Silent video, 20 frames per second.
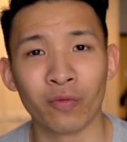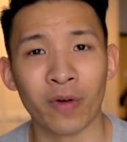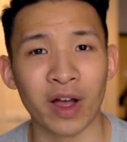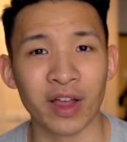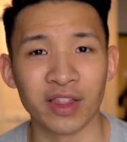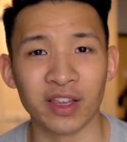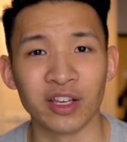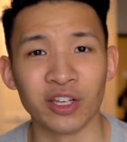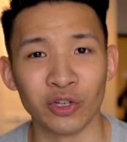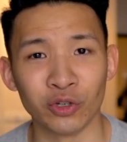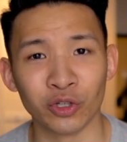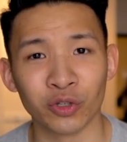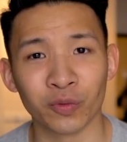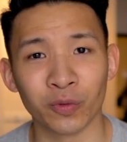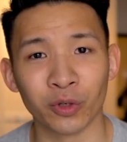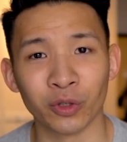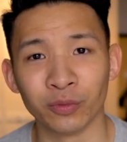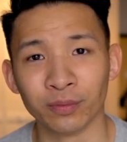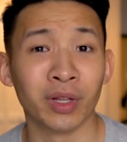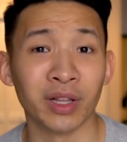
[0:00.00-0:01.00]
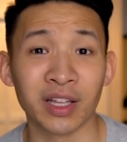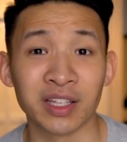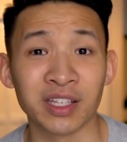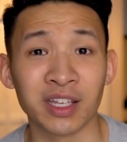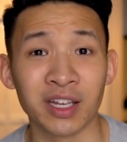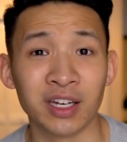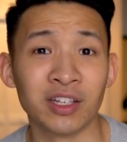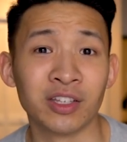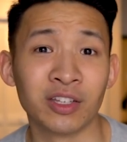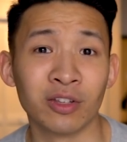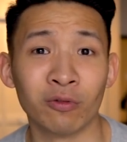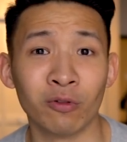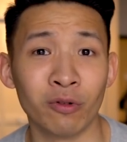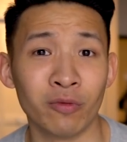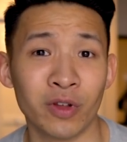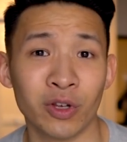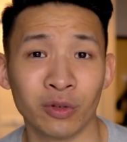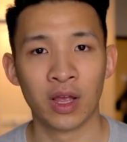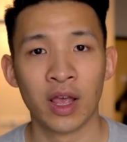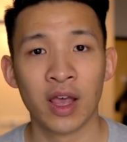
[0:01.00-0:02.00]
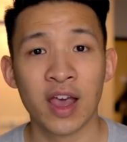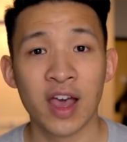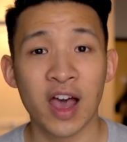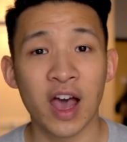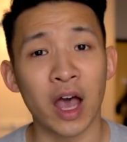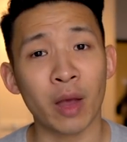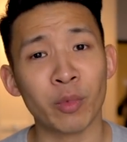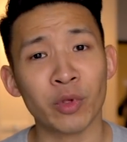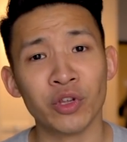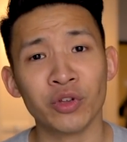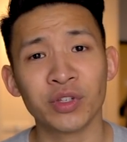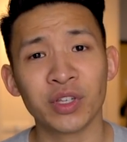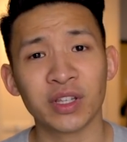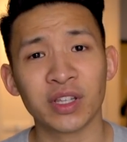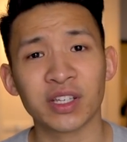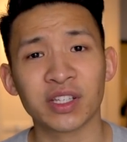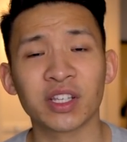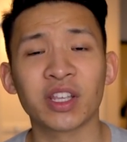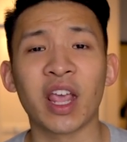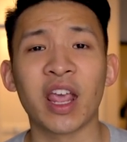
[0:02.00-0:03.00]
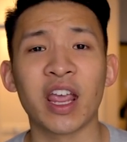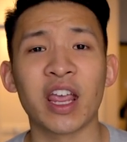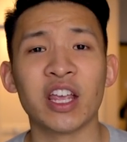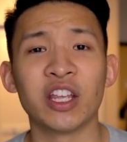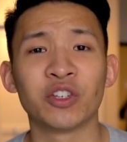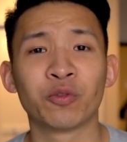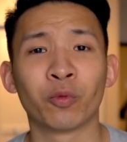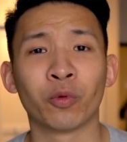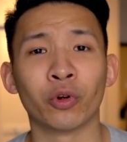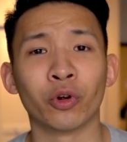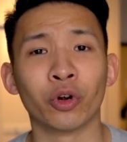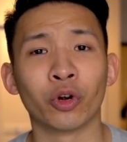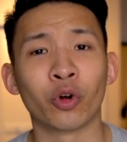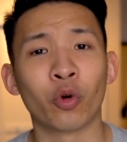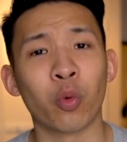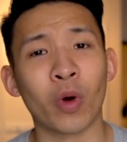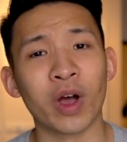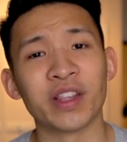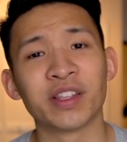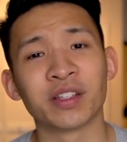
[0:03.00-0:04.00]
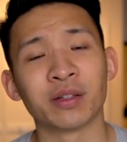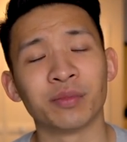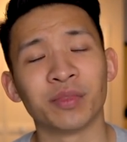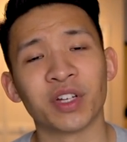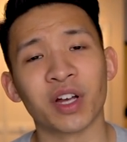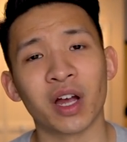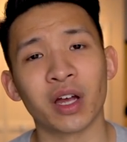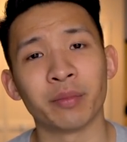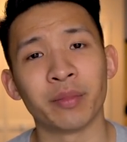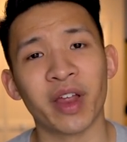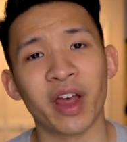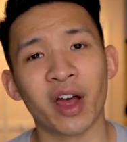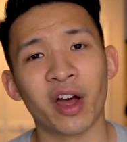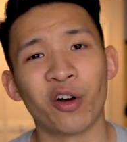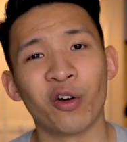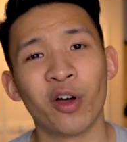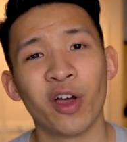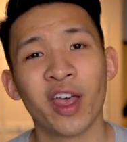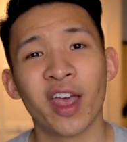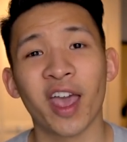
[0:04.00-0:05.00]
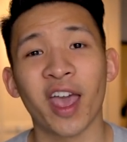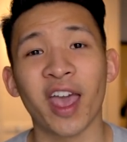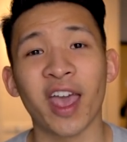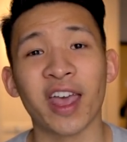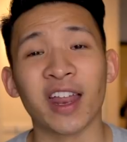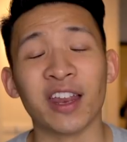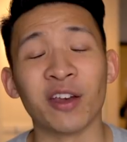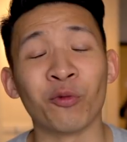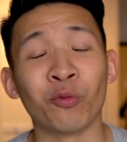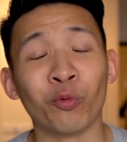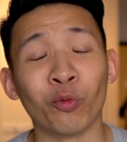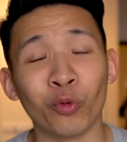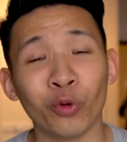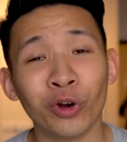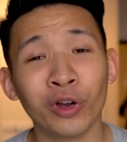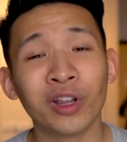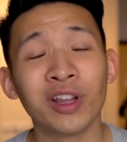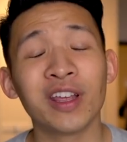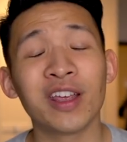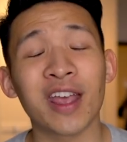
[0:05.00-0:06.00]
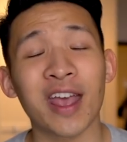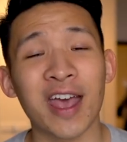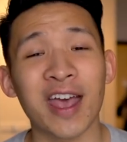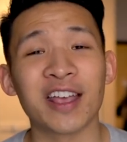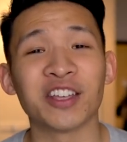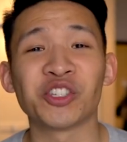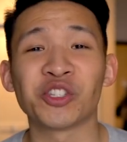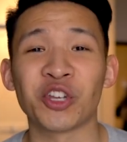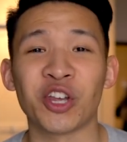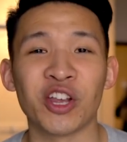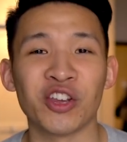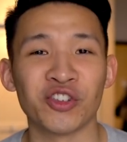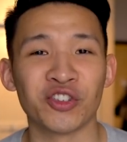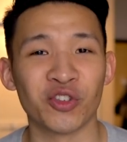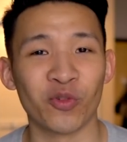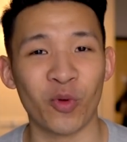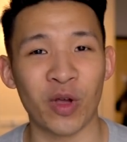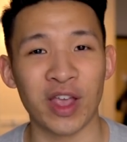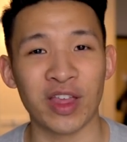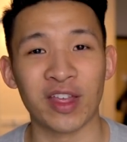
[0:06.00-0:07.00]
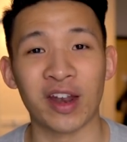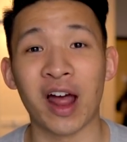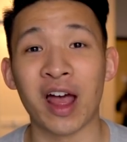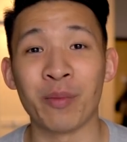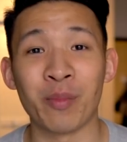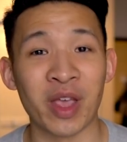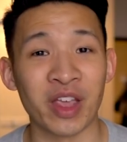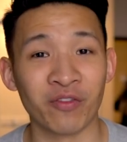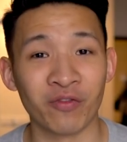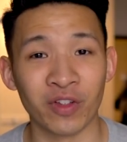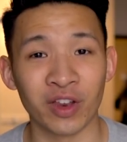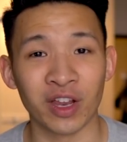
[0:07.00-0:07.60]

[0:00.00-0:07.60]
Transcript: find it useful. But let's get into the review. I've been using this cage for quite some time now and it really has changed the way that I make